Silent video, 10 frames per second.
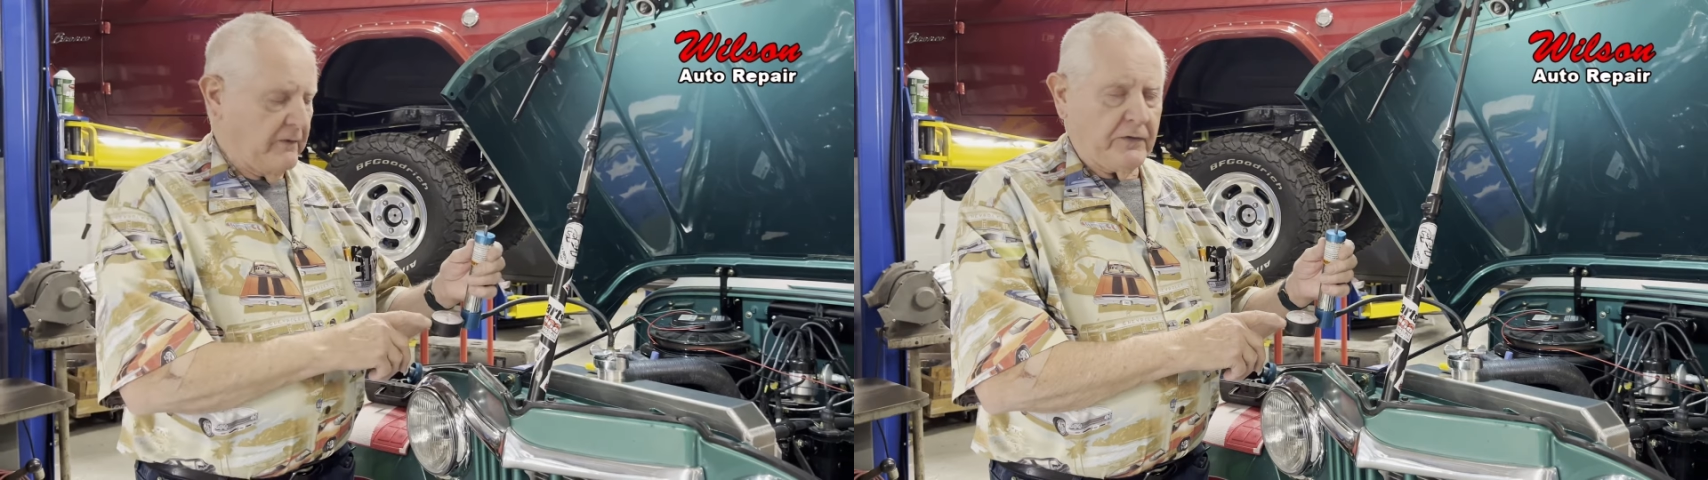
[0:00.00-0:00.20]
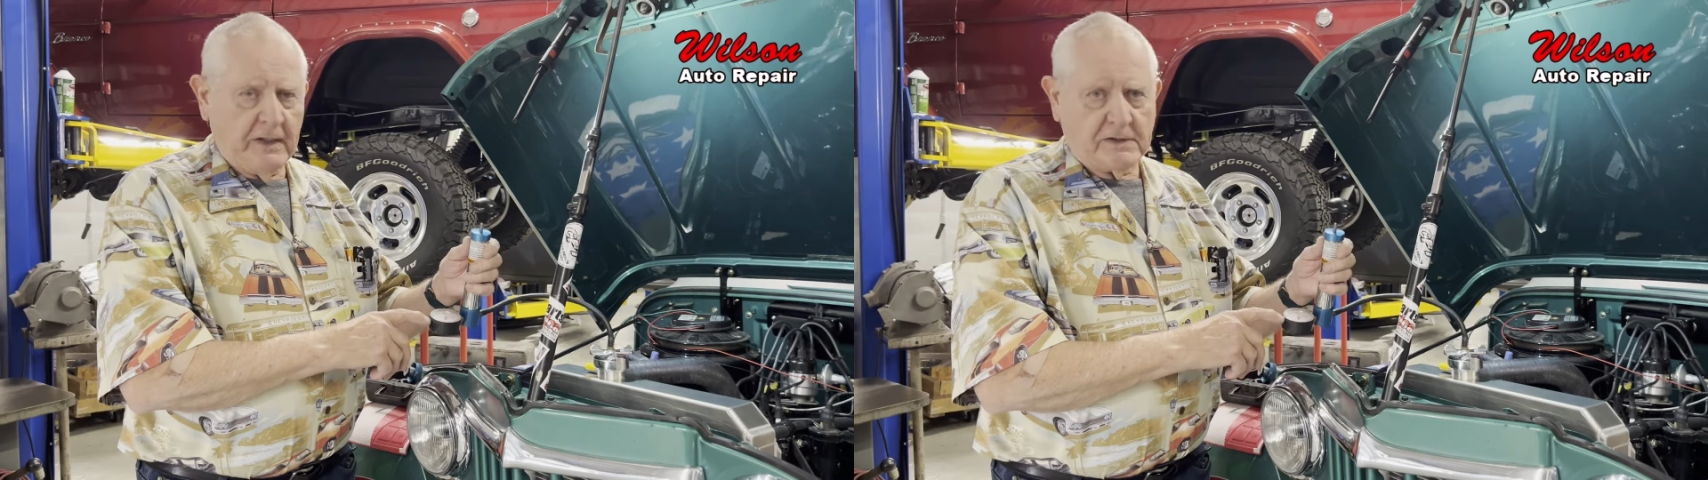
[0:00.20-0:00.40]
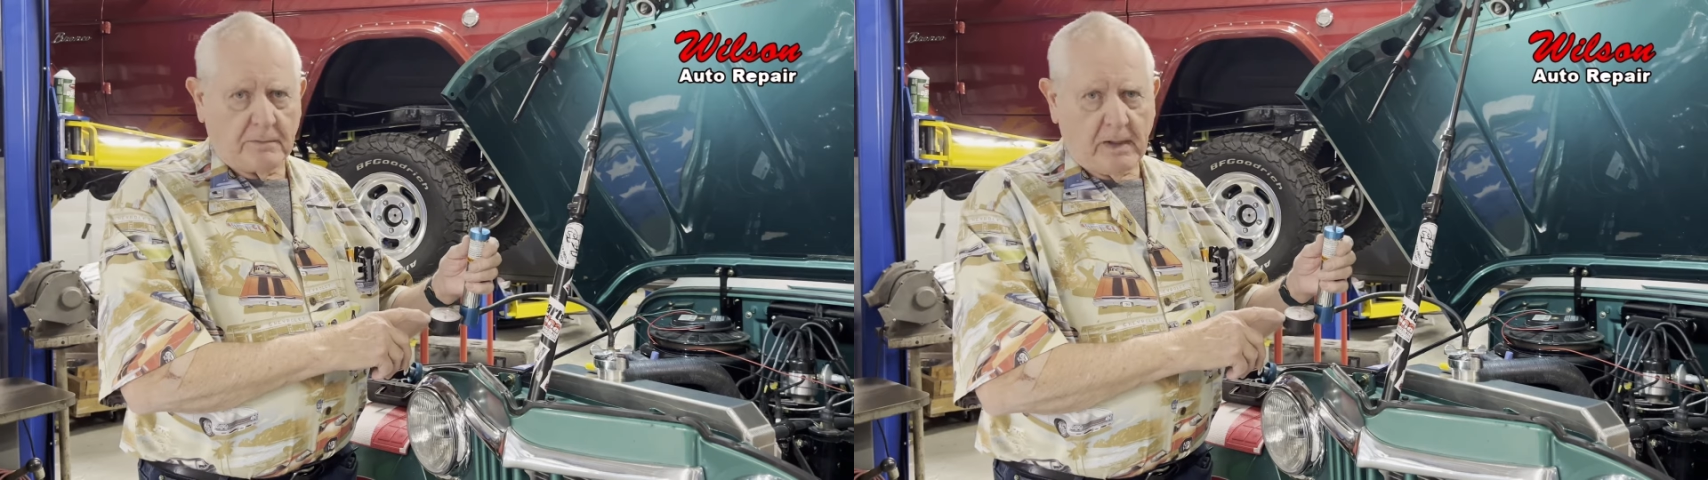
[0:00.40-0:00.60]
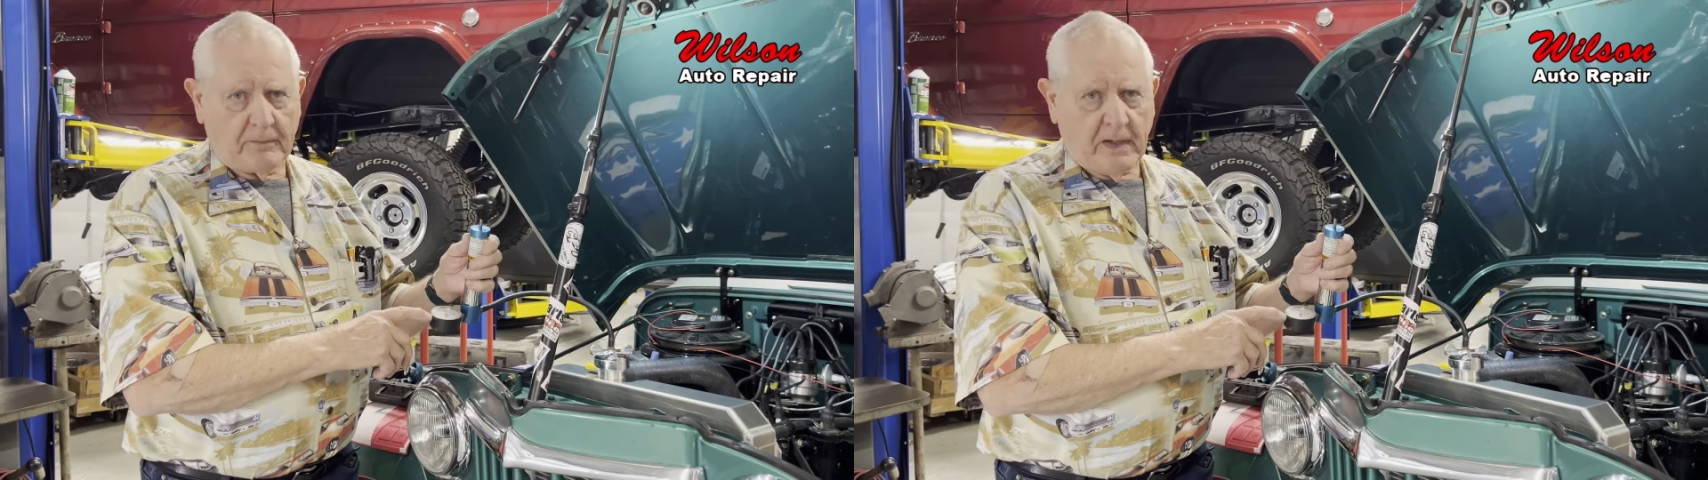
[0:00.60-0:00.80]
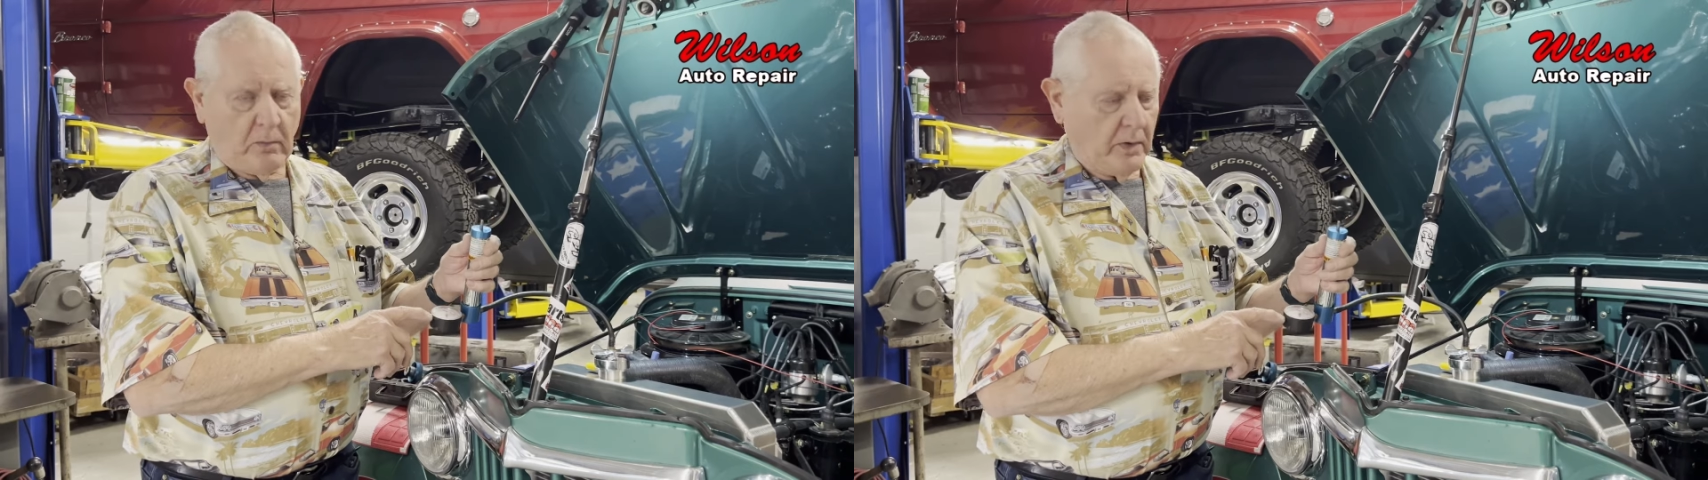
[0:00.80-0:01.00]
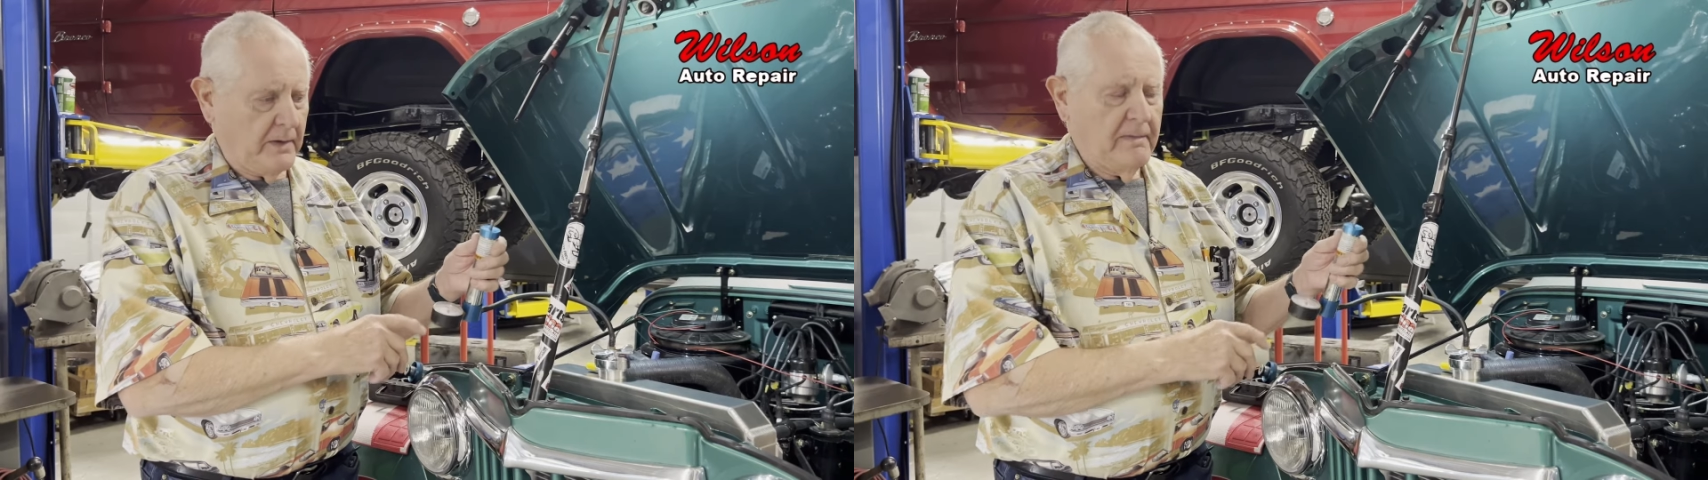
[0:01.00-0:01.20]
if you need some help that way.